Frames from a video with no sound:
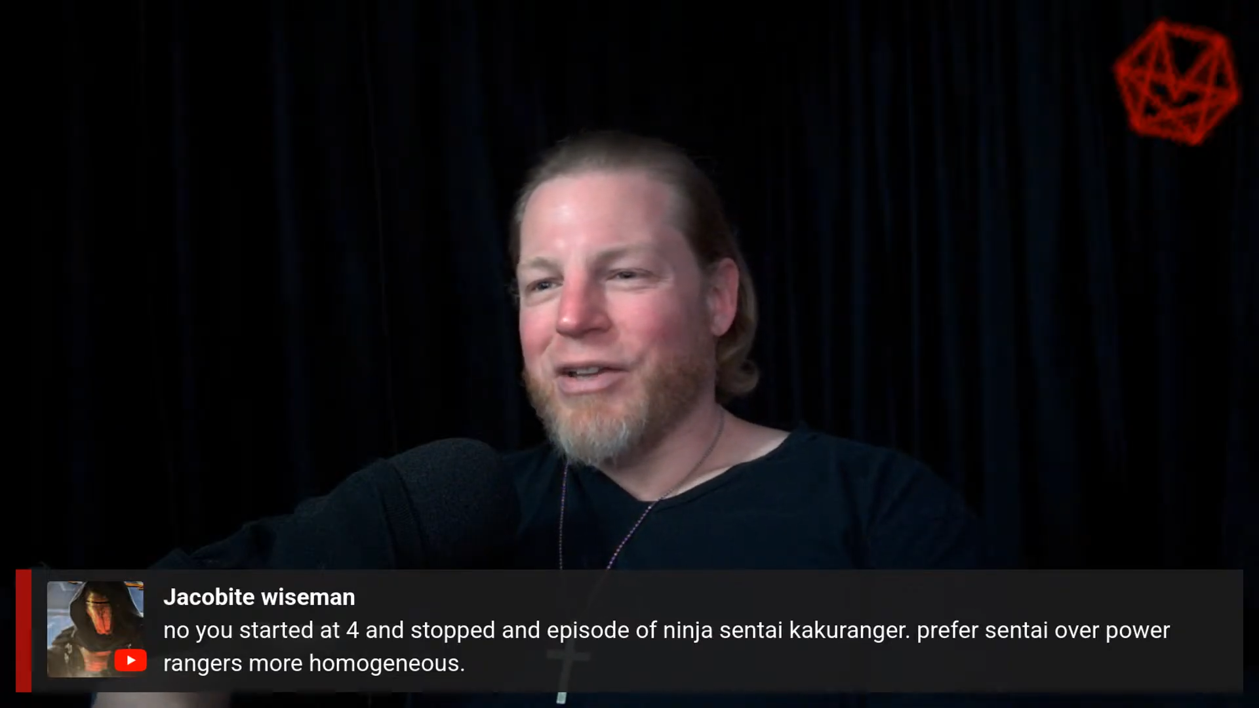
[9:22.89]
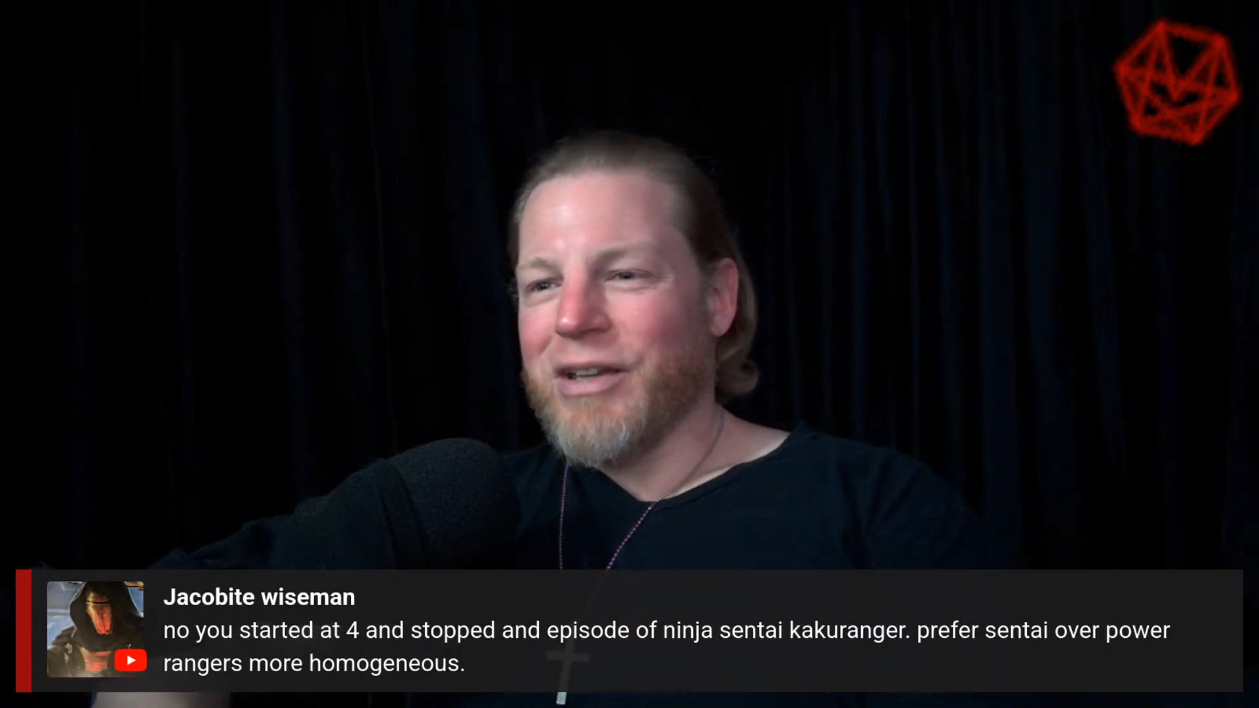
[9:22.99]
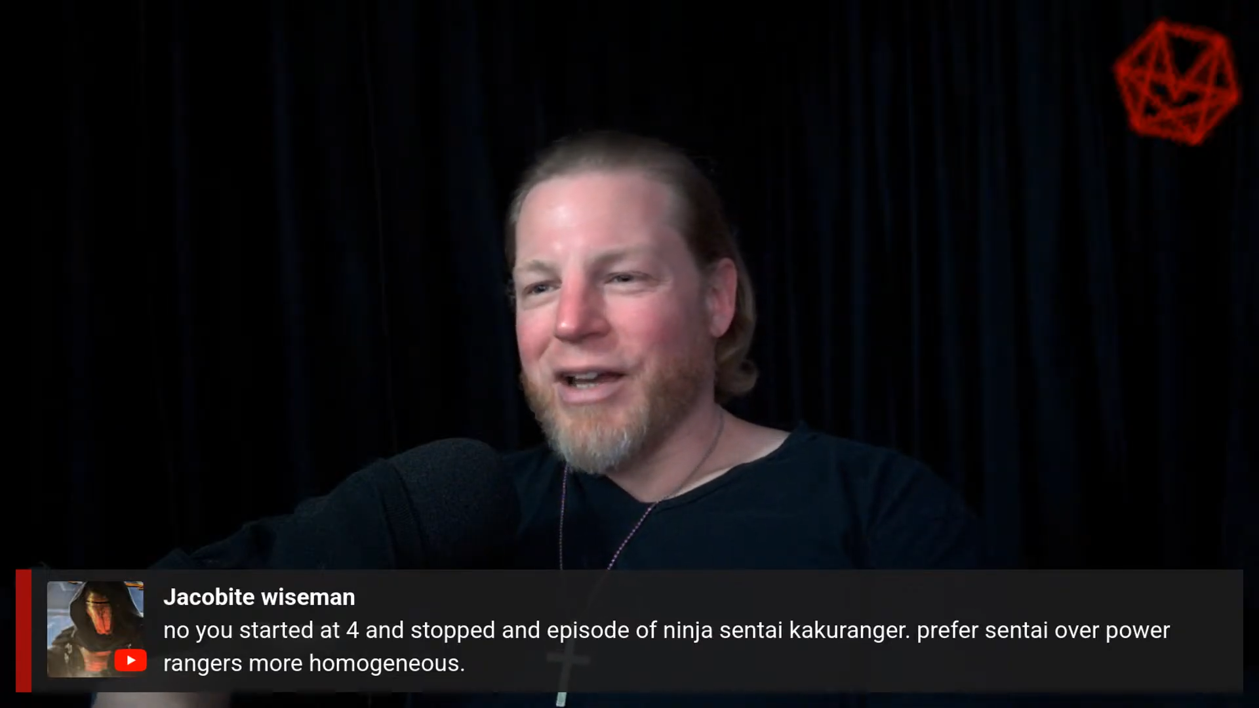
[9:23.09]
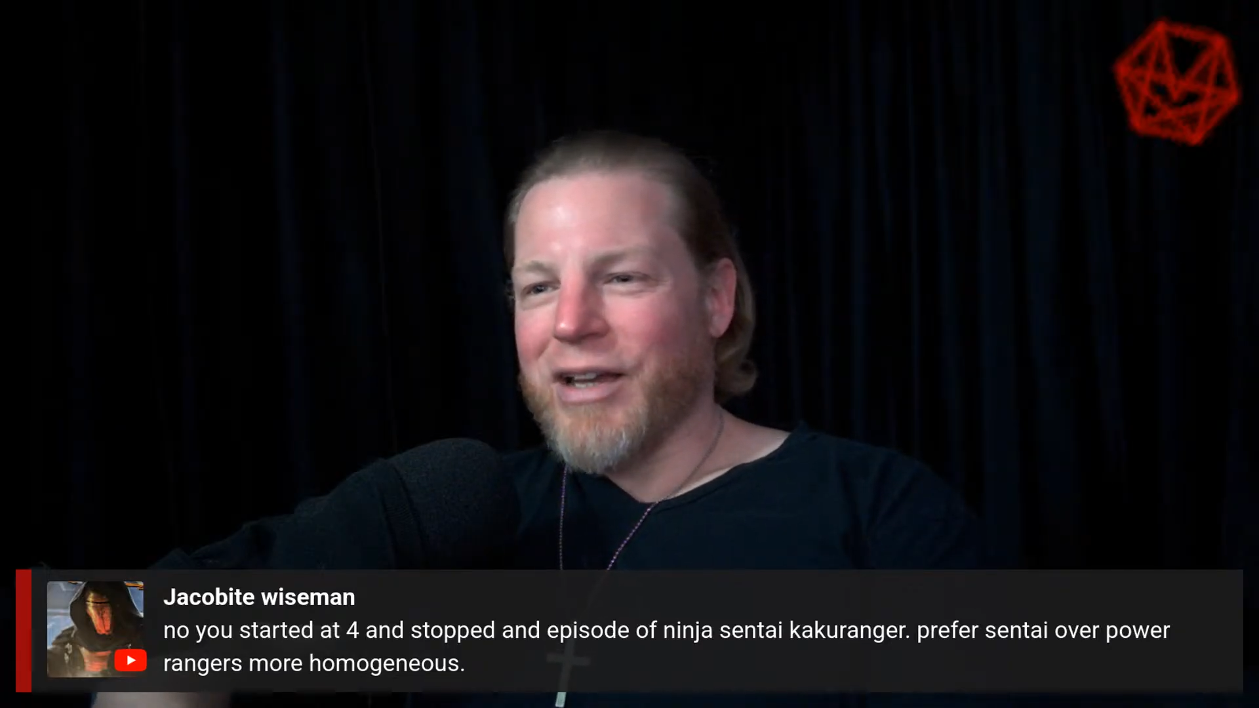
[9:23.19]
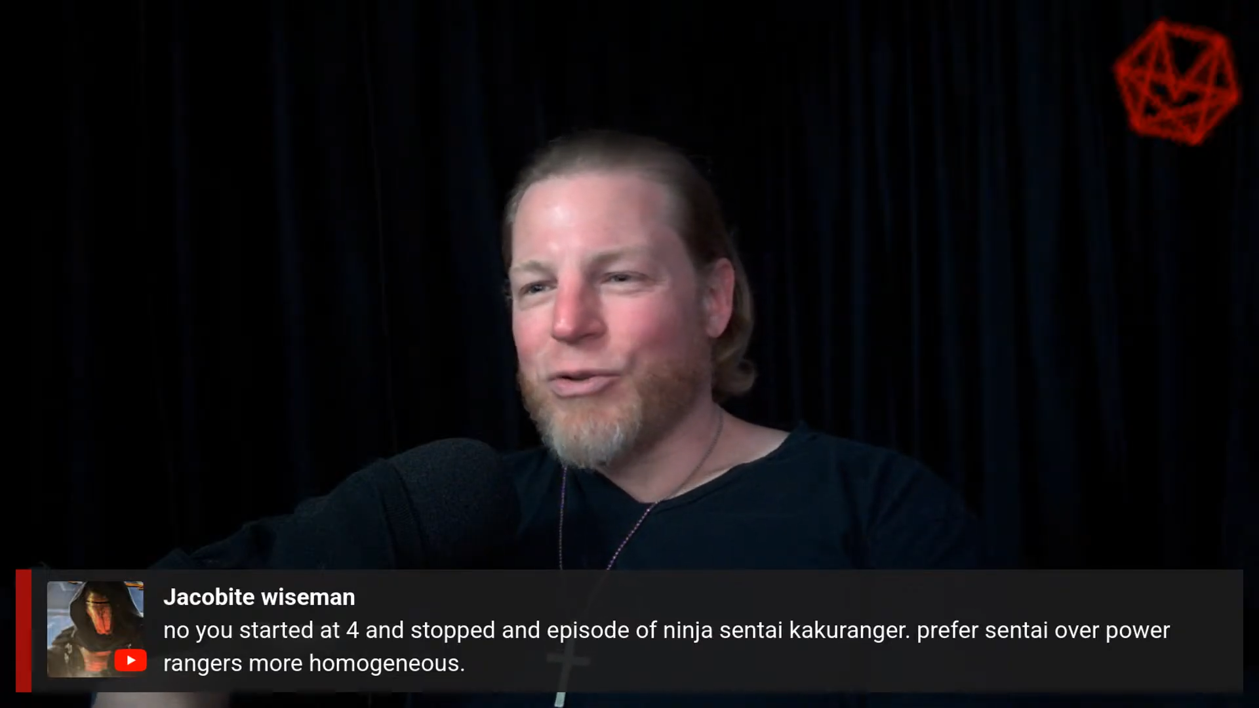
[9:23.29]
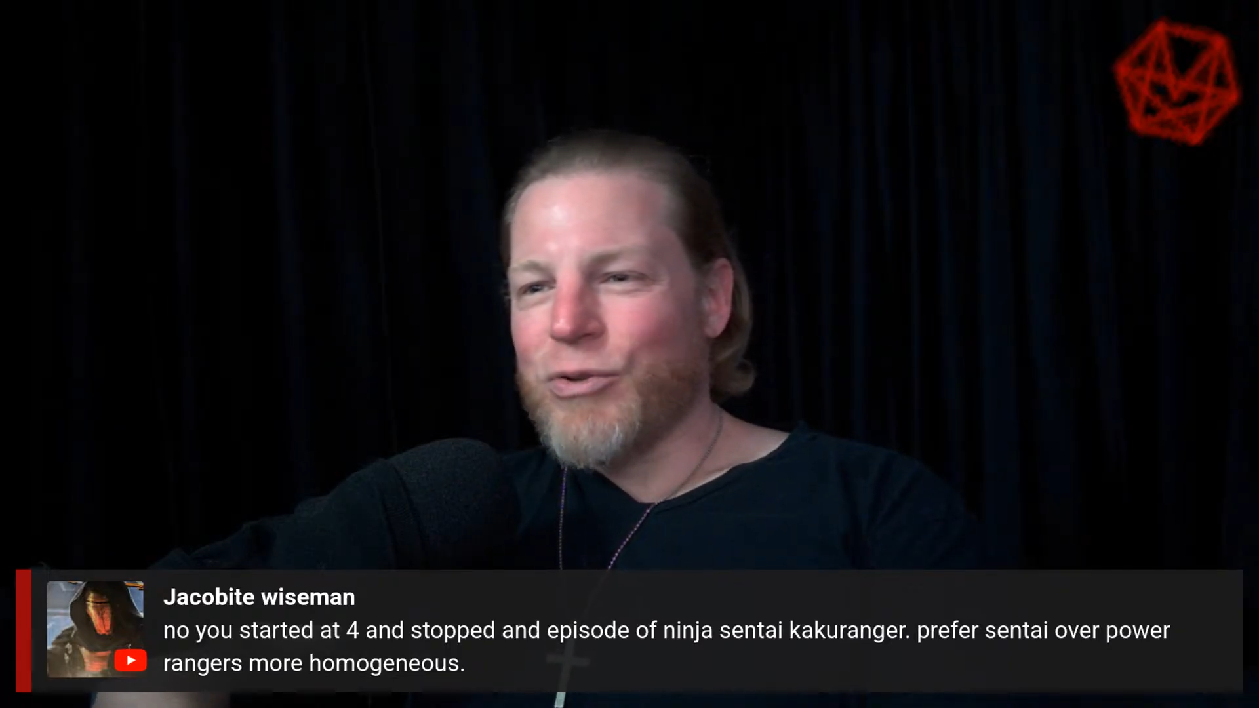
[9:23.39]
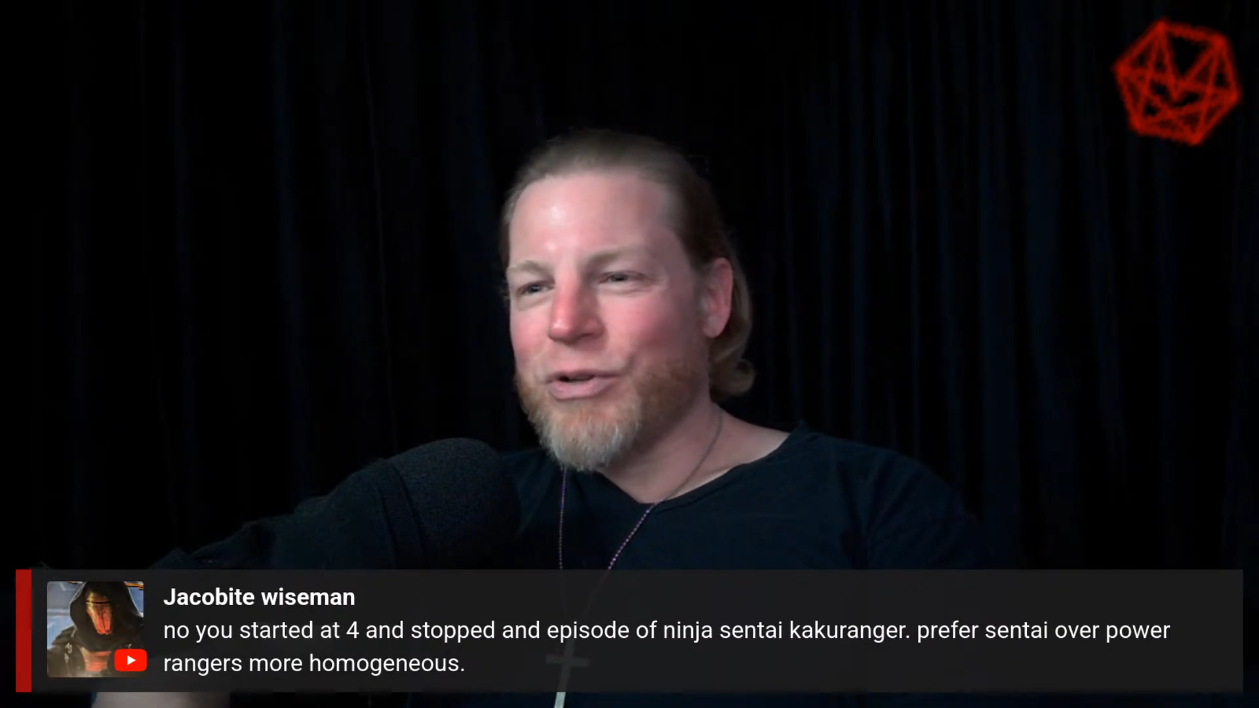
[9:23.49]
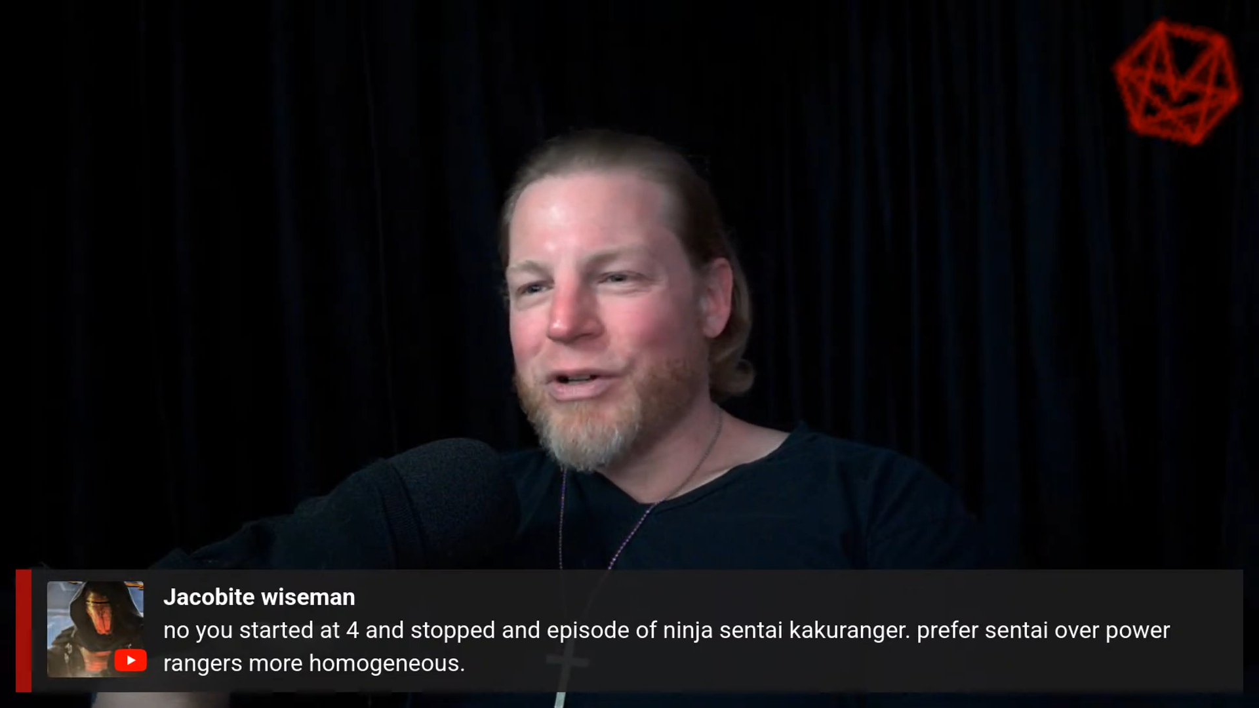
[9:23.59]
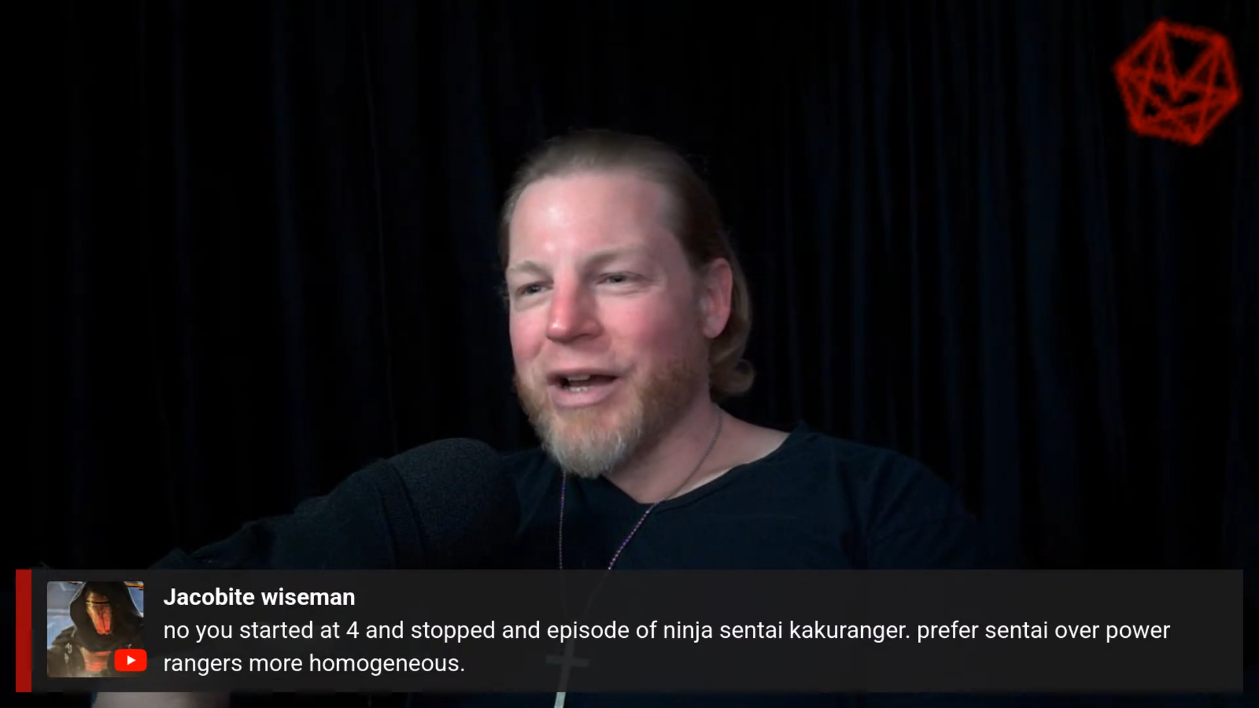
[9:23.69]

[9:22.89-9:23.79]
Kaku